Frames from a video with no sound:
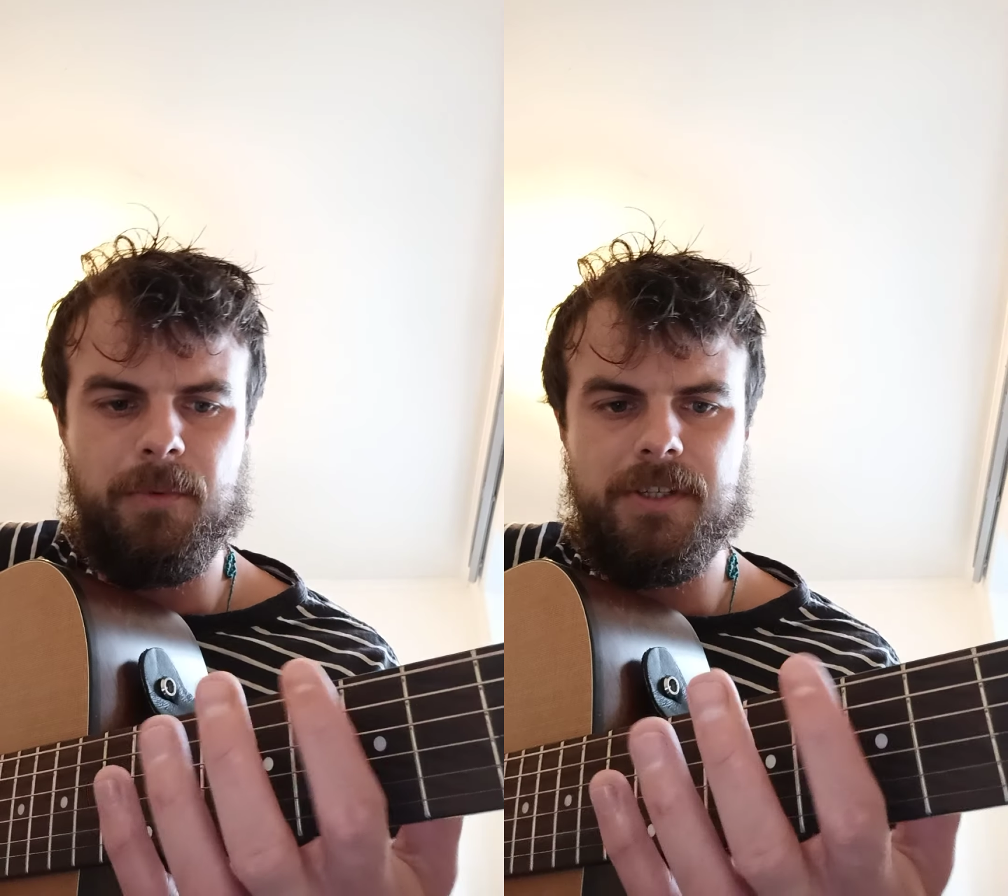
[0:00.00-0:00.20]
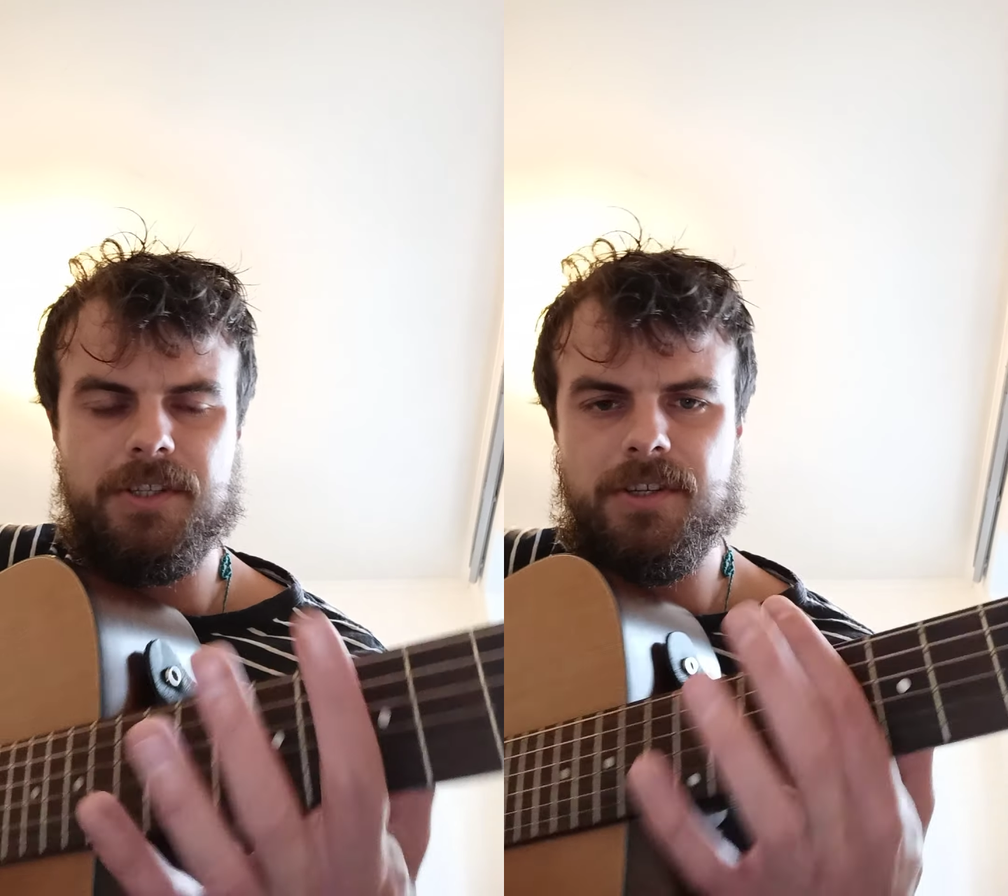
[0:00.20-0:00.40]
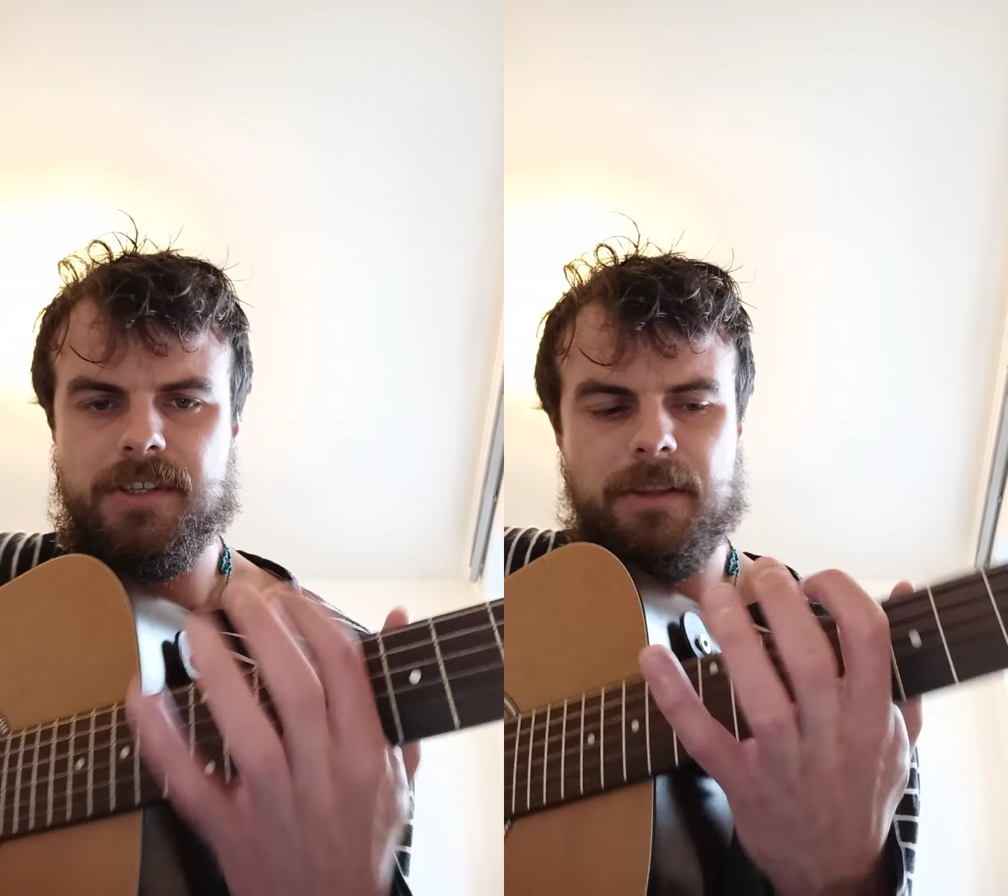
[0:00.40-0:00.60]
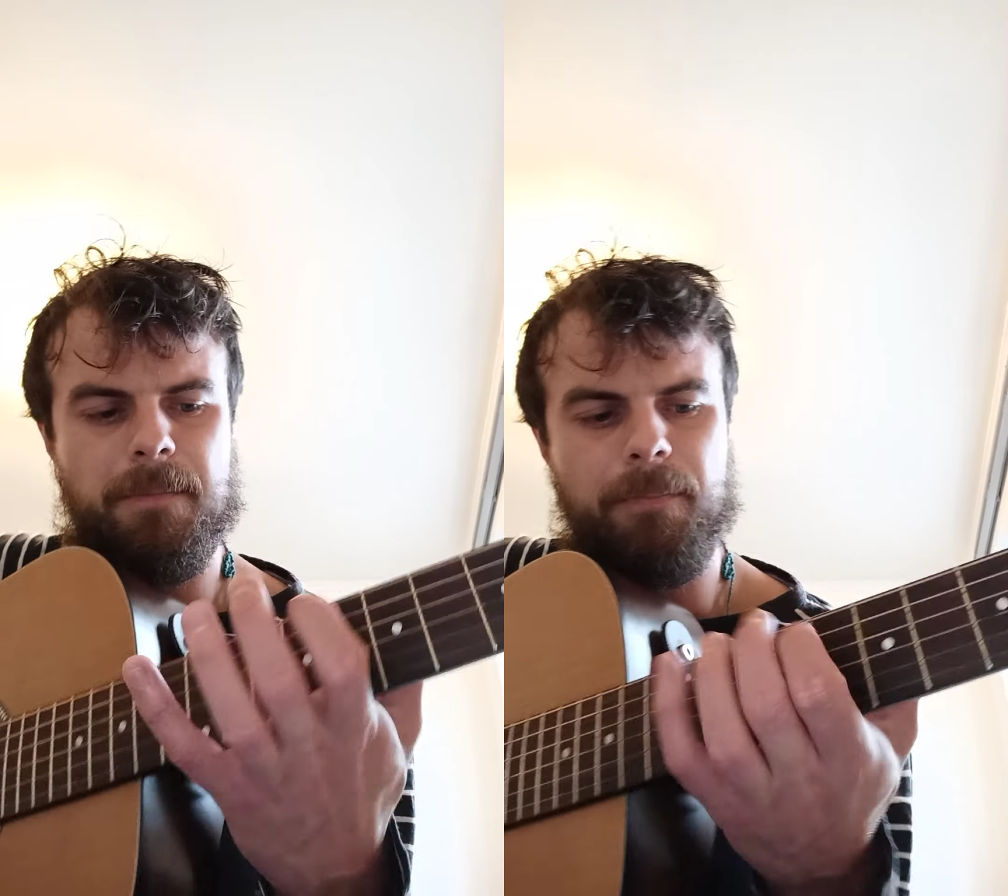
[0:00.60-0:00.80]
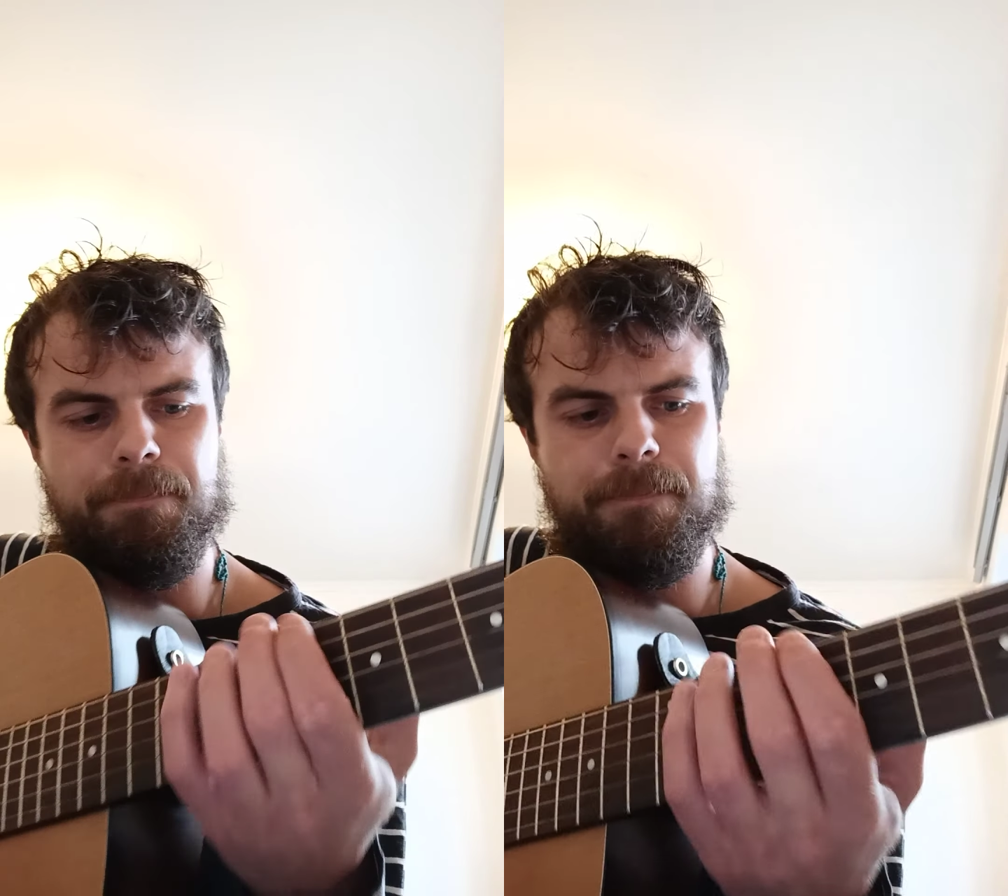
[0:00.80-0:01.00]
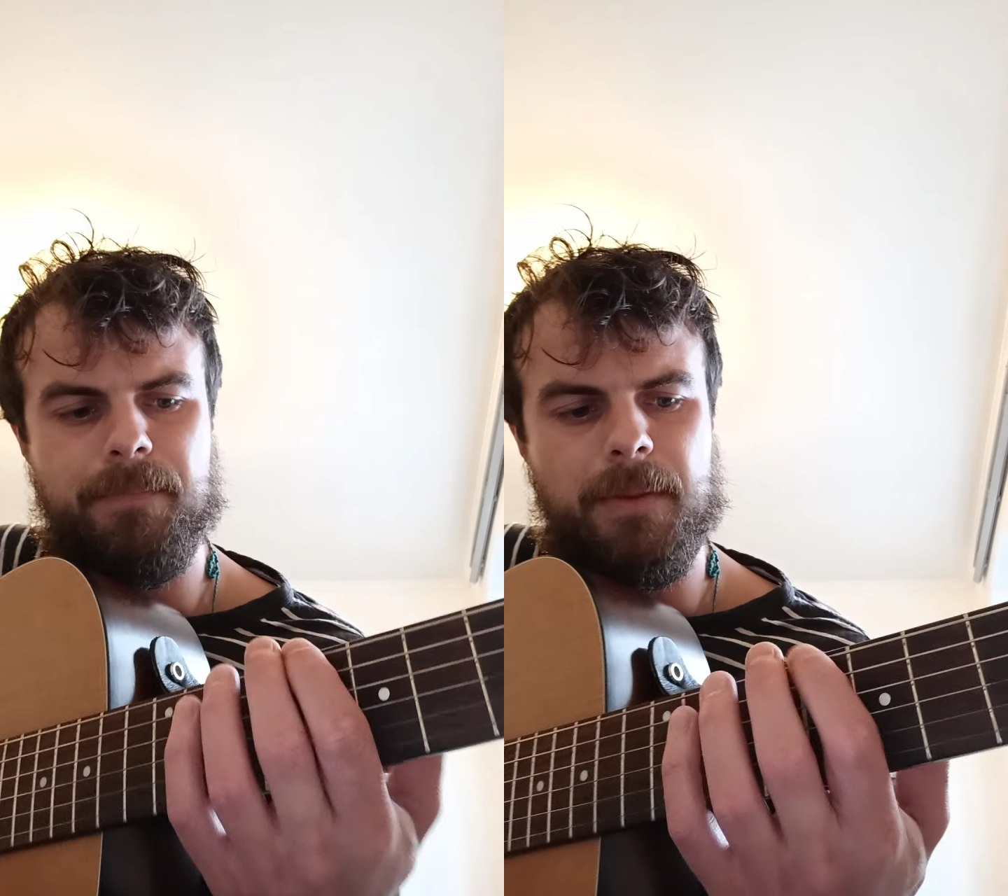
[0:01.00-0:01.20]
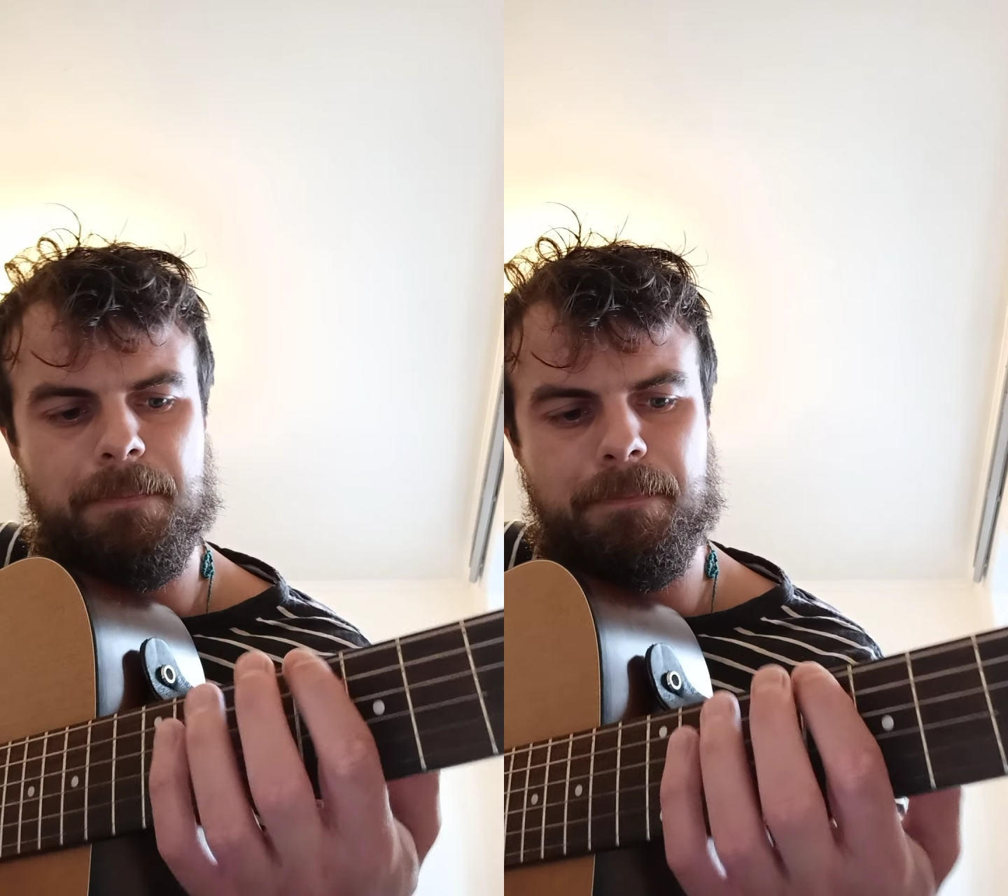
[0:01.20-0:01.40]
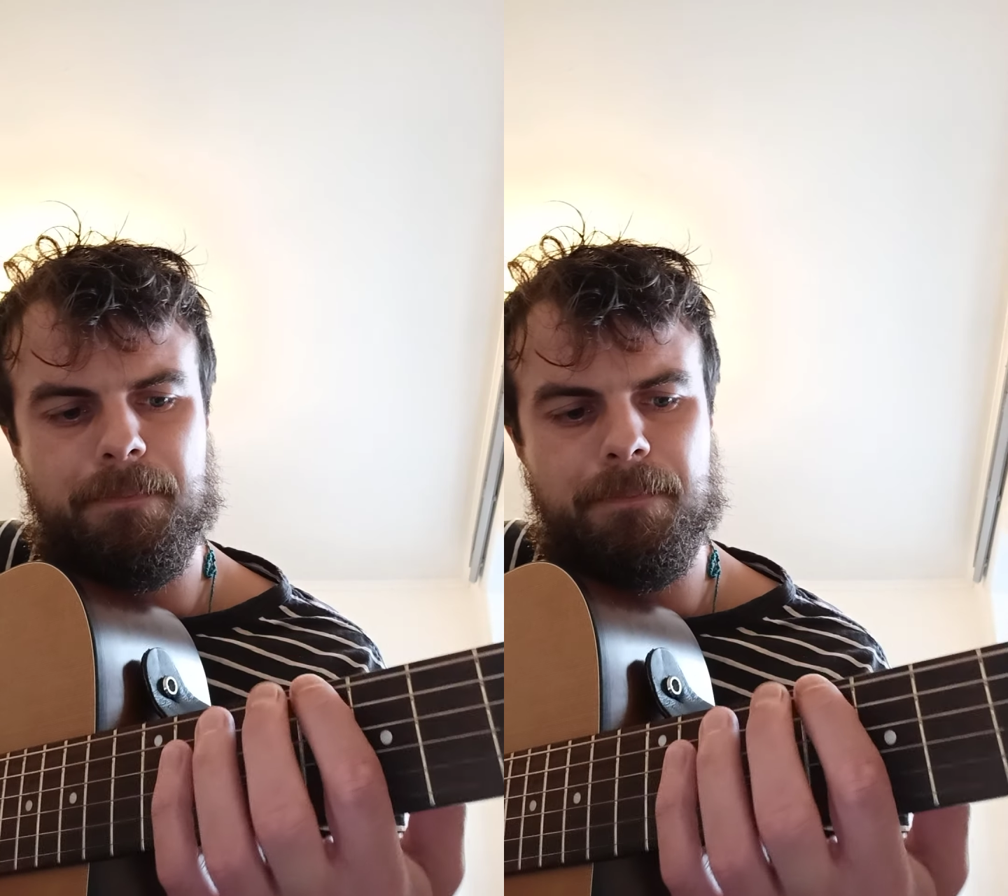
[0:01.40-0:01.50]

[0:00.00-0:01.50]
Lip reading: We're just using the